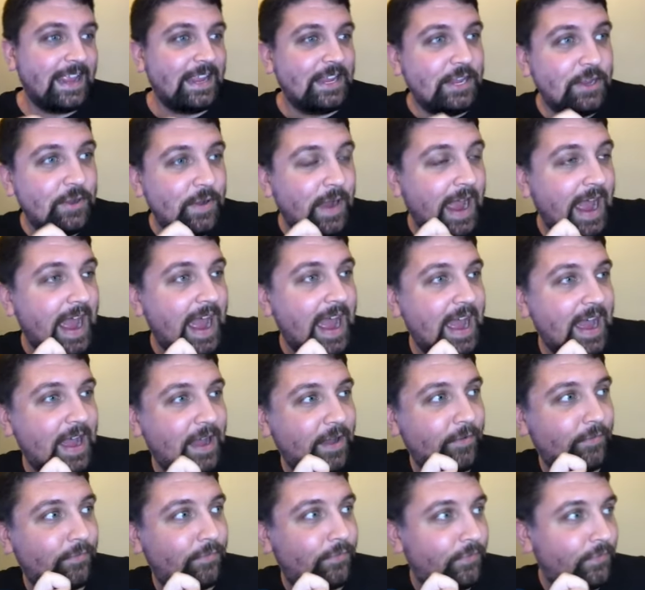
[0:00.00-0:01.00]
You
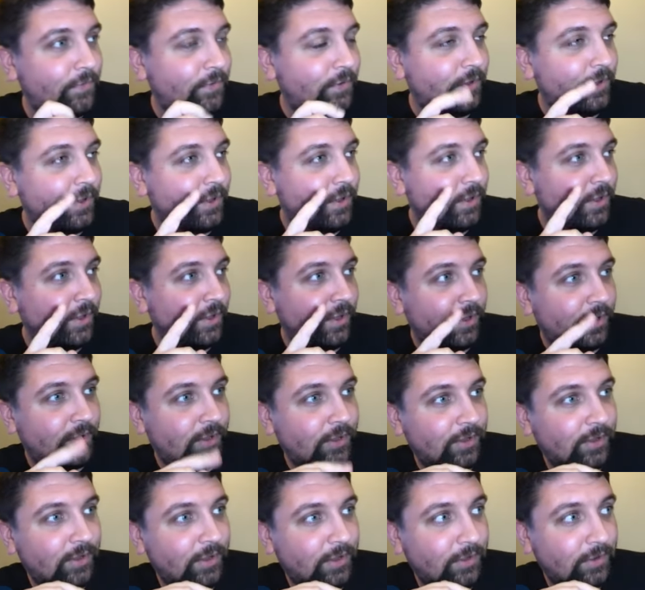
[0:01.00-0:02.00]
have
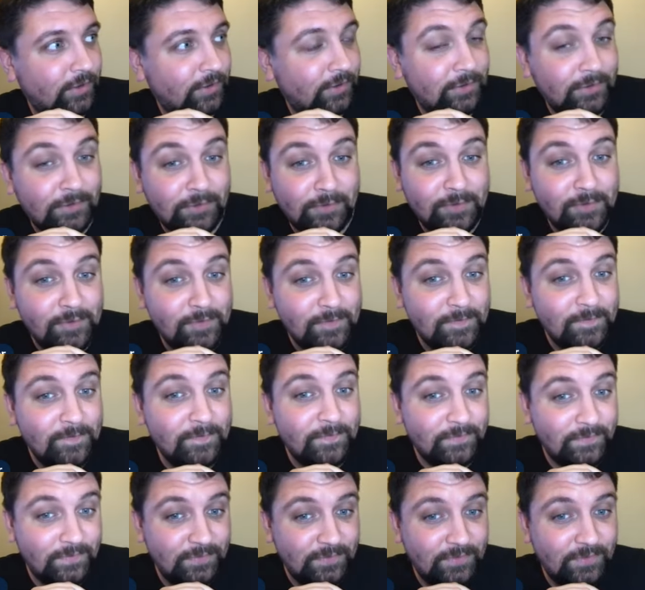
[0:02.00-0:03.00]
we're now we're on to
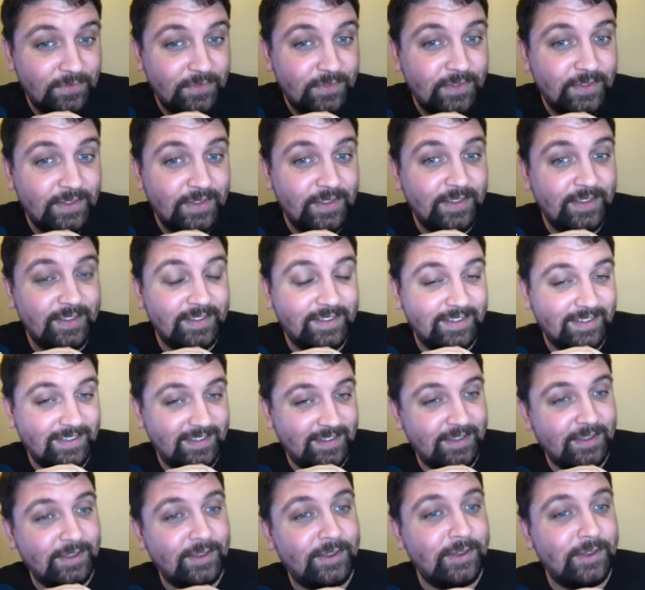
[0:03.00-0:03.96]
2026, right?